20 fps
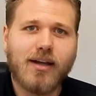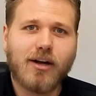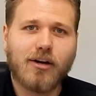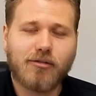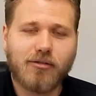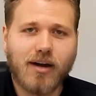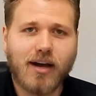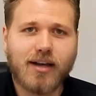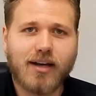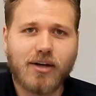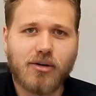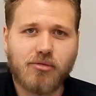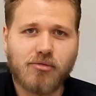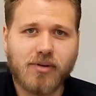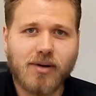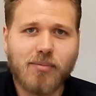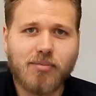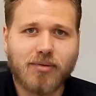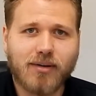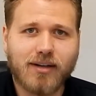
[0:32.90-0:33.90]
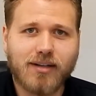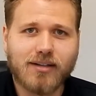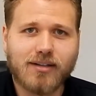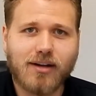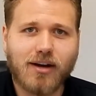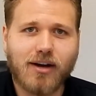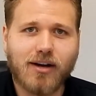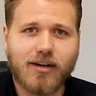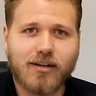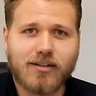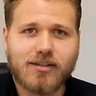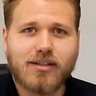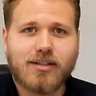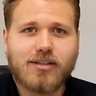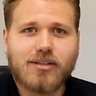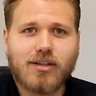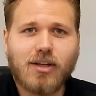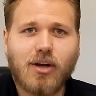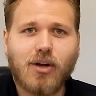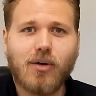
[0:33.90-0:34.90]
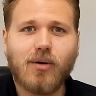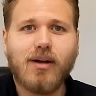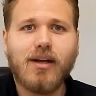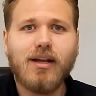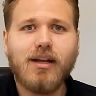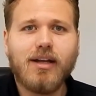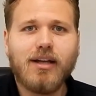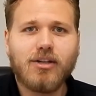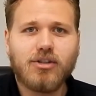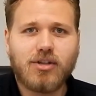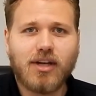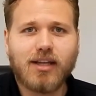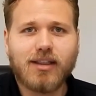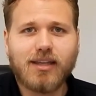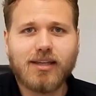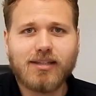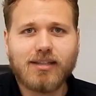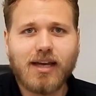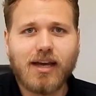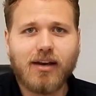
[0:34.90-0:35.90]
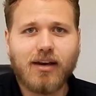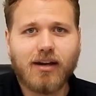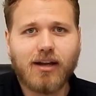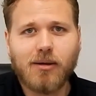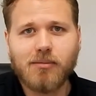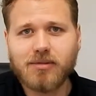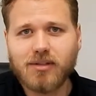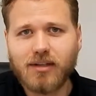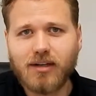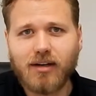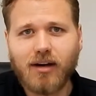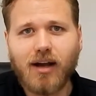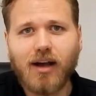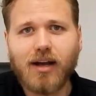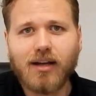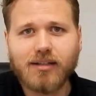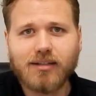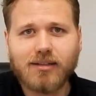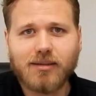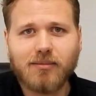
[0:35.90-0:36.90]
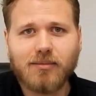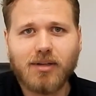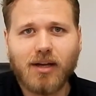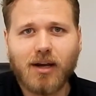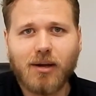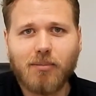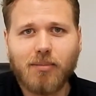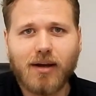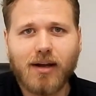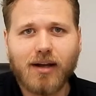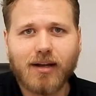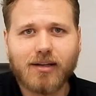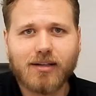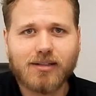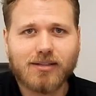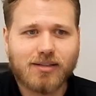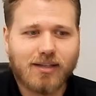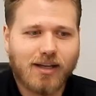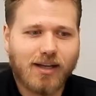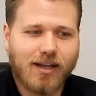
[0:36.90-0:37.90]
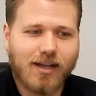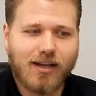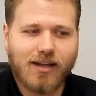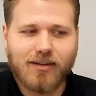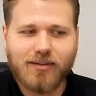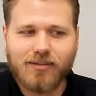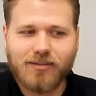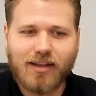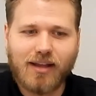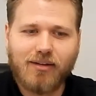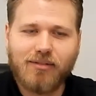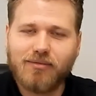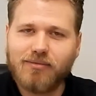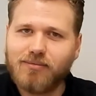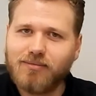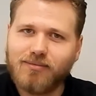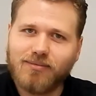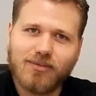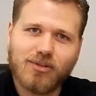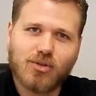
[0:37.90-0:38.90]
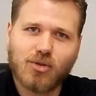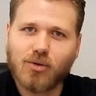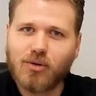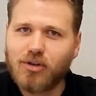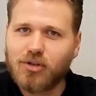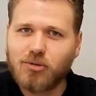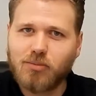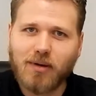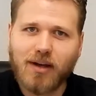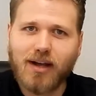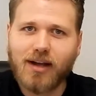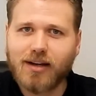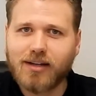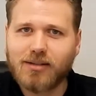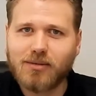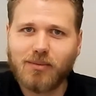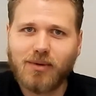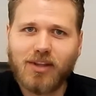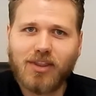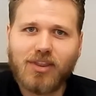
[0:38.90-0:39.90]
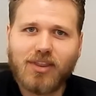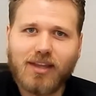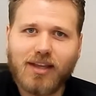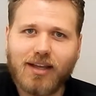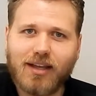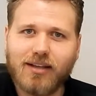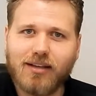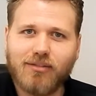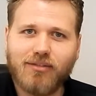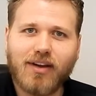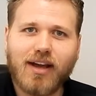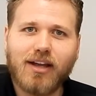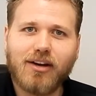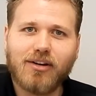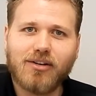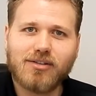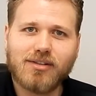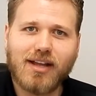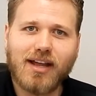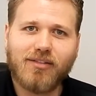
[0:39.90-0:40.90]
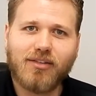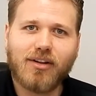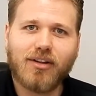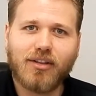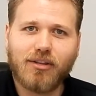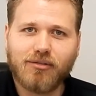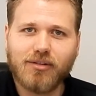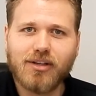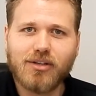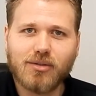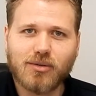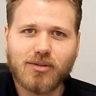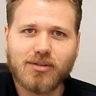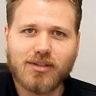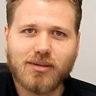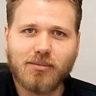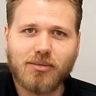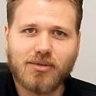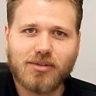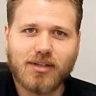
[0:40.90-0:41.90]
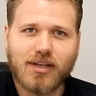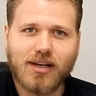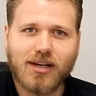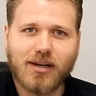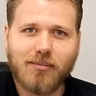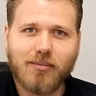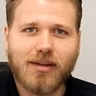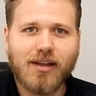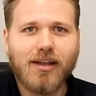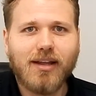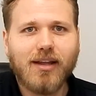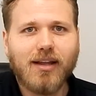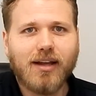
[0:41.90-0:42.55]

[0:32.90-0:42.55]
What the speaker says: eroded reprint cards. So check this out. It comes in an awesome tuck box, like storage box with dividers that have all of the resource symbols on them.